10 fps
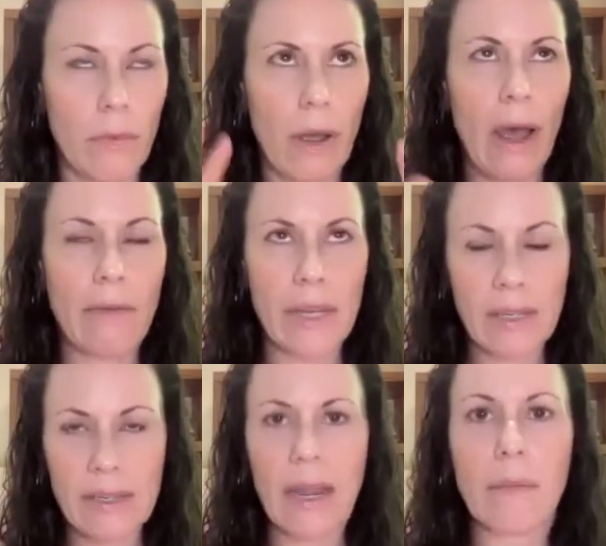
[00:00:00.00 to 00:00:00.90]
having
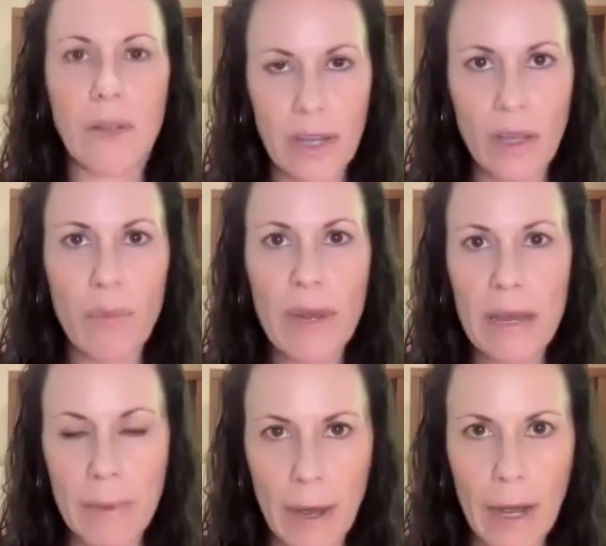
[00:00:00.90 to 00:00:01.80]
established that the
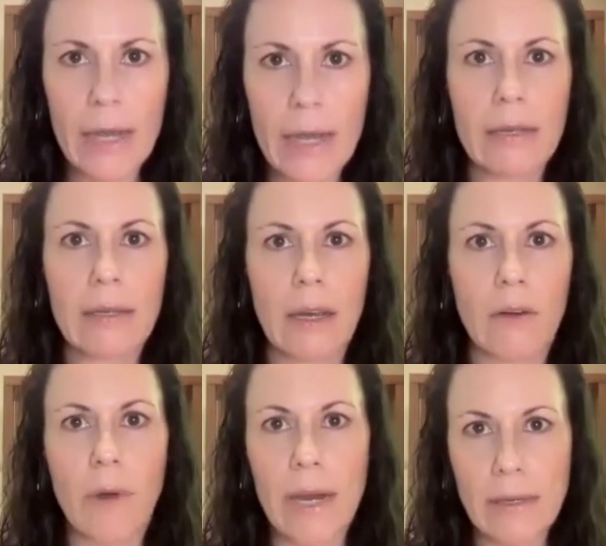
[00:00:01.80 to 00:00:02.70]
BMI is a
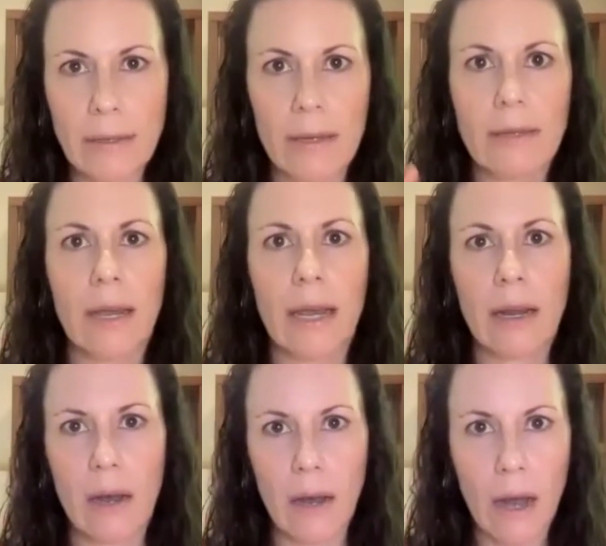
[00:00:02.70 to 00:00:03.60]
racist
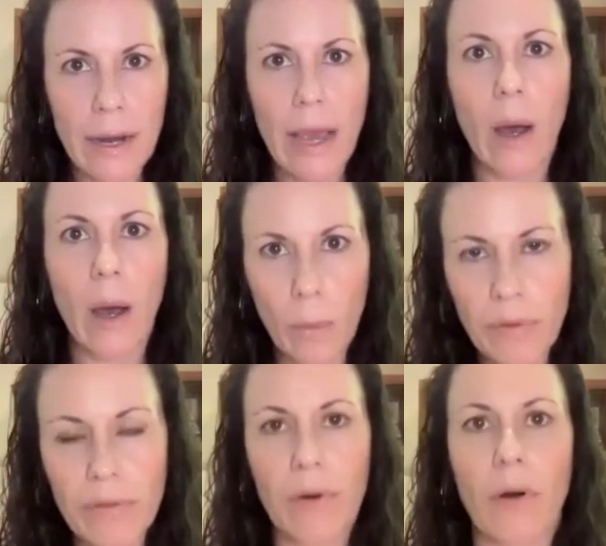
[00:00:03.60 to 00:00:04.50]
and
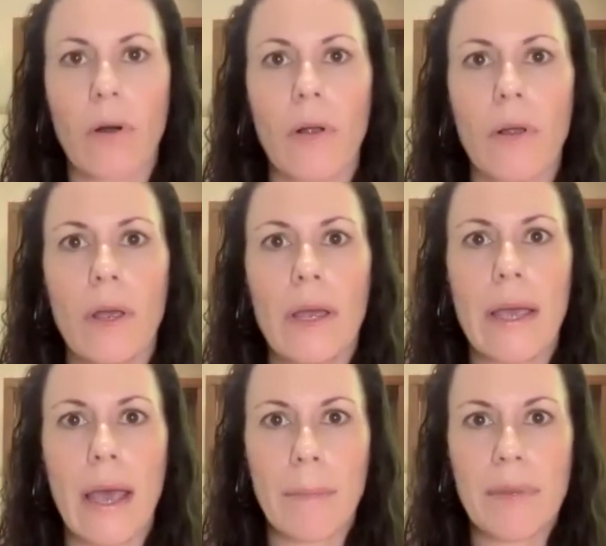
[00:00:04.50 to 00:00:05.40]
unhelpful
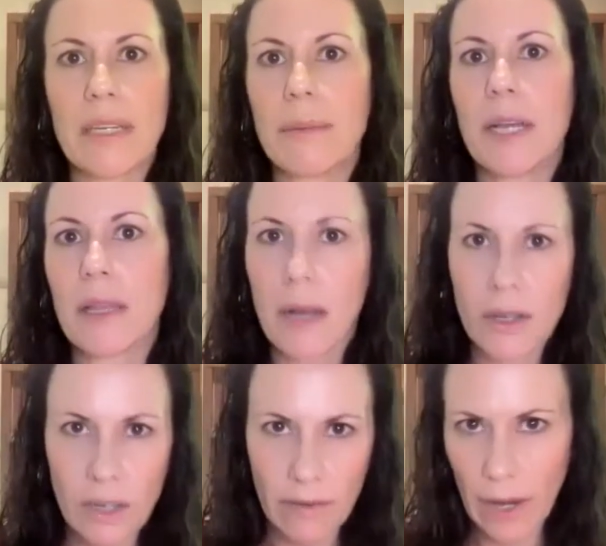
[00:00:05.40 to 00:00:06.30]

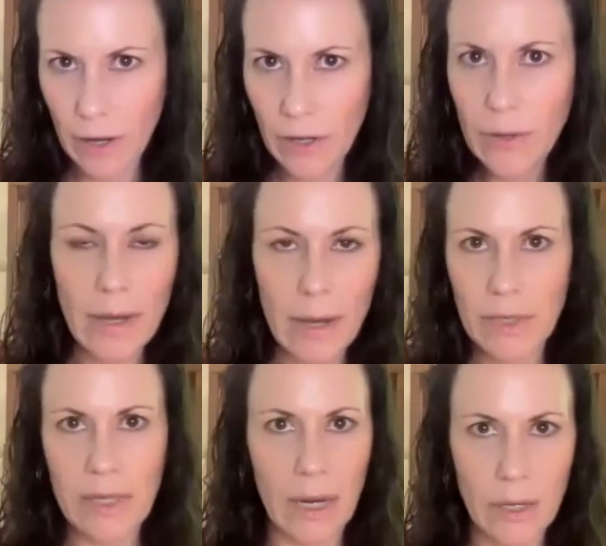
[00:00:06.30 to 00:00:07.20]
epidemiologic value that
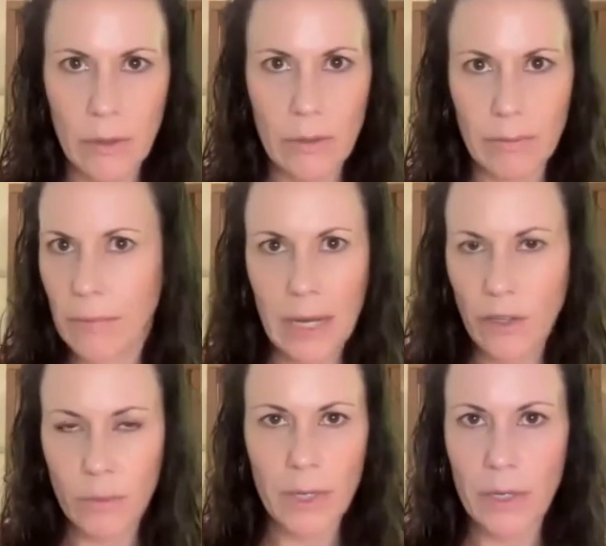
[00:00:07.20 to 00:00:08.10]
was not meant
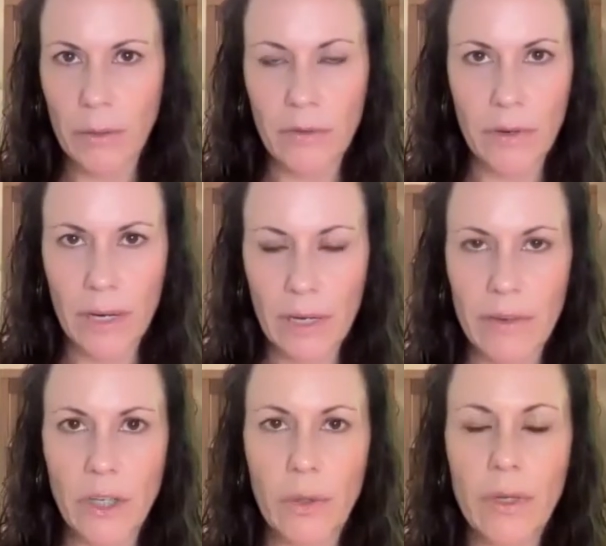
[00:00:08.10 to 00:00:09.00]
to be used for
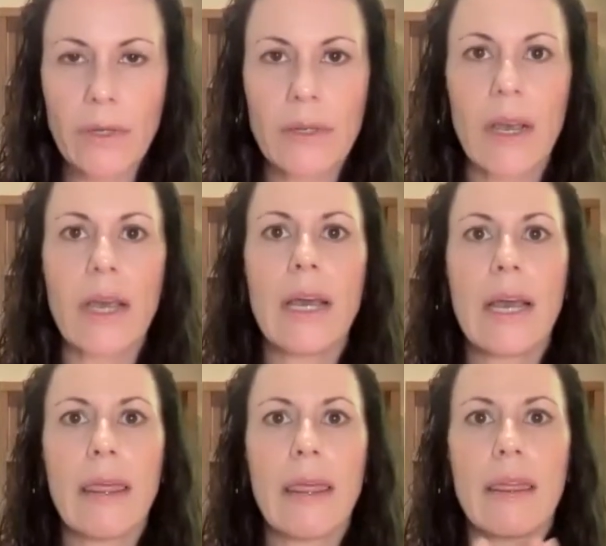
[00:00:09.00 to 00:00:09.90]
individuals,
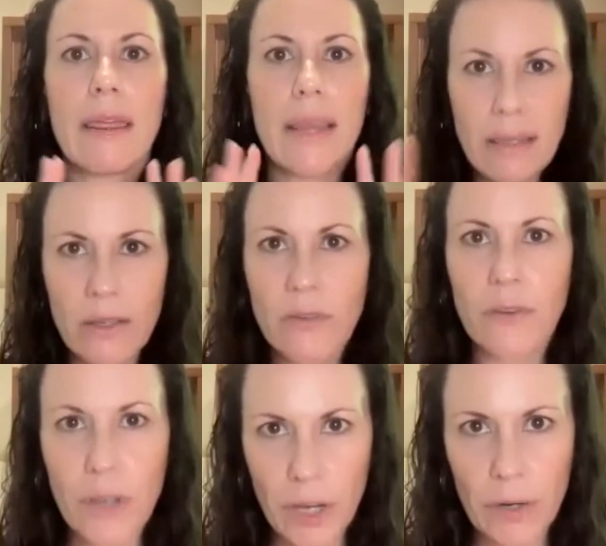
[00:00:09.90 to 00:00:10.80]
this is for
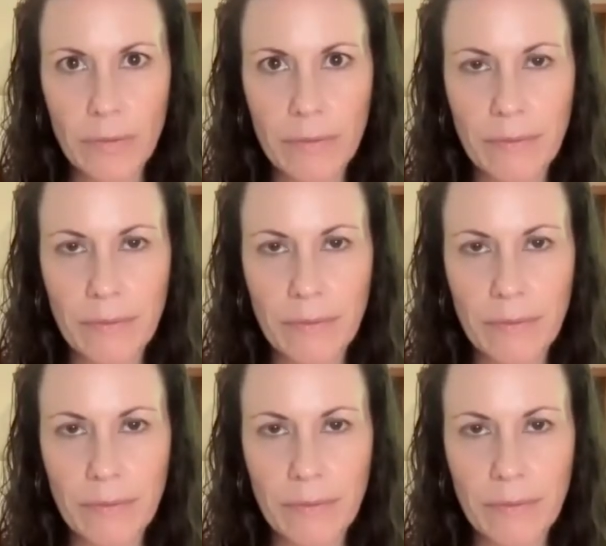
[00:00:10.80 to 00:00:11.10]
you.